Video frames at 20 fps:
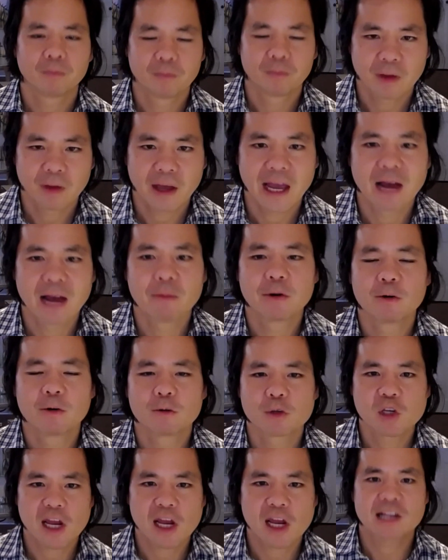How it all
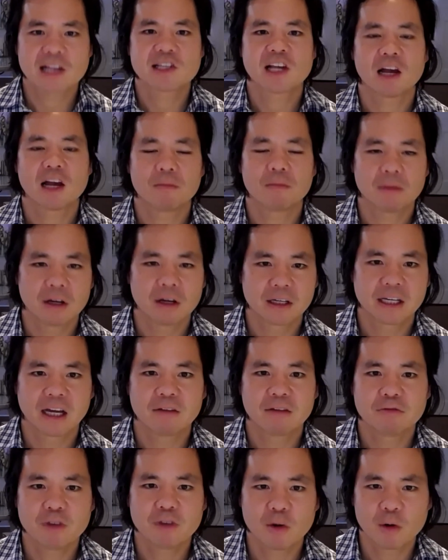stacks up. Okay,
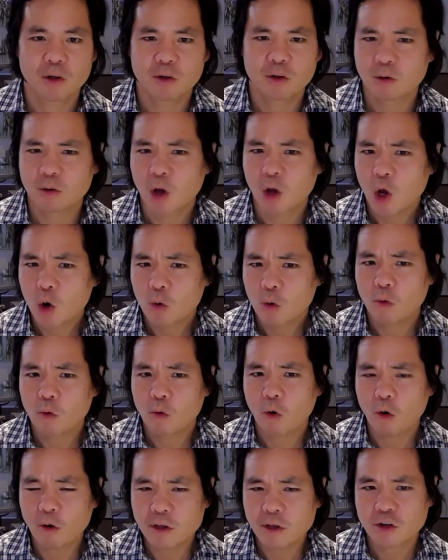very good.
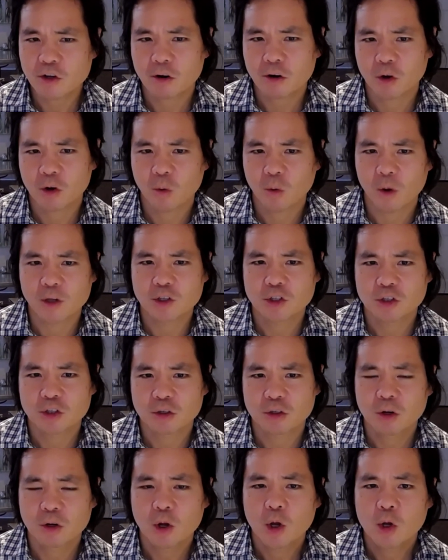Roy's got a question.
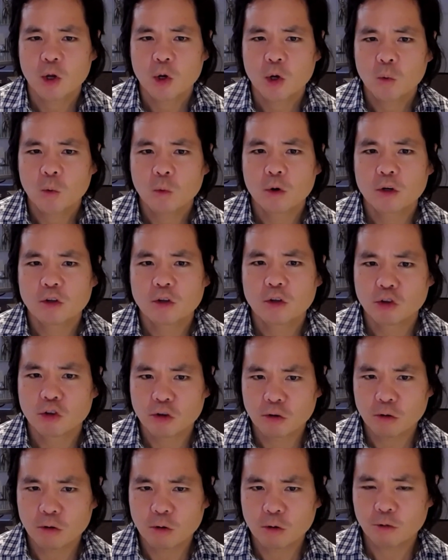Would
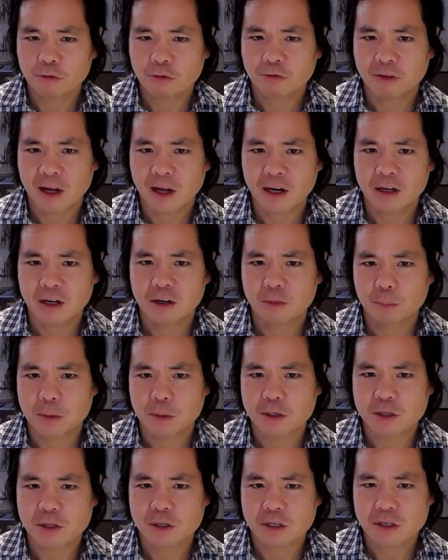you fund a
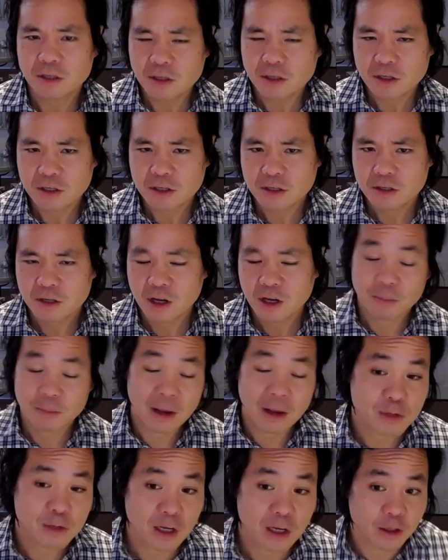business, and perhaps
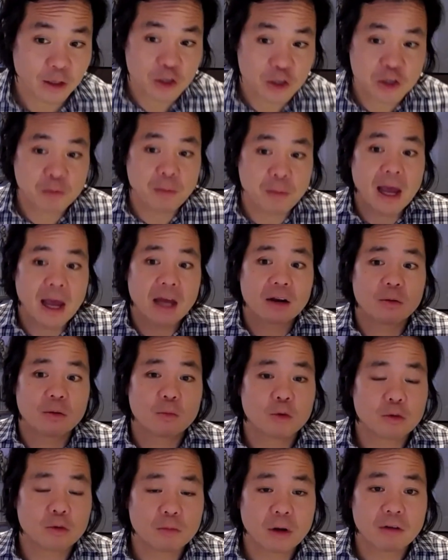I'll expand it,
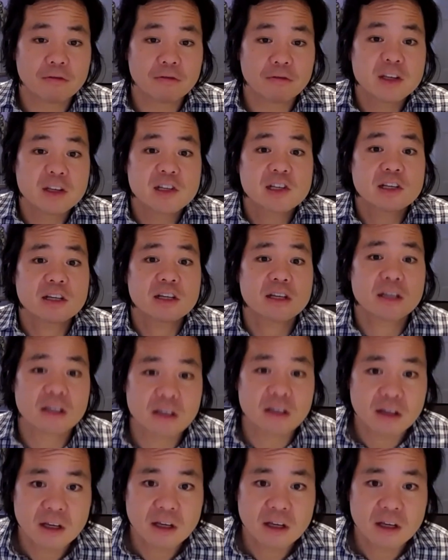would a VC